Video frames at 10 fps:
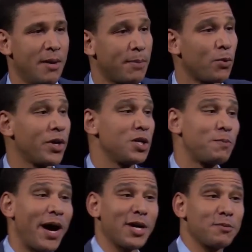But what
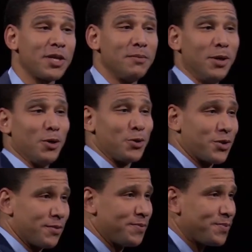inspires me the
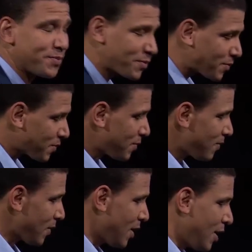most,
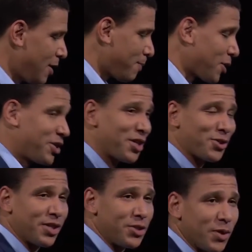
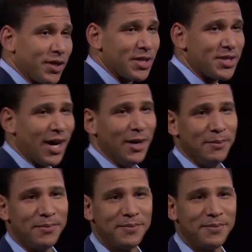particularly during this time,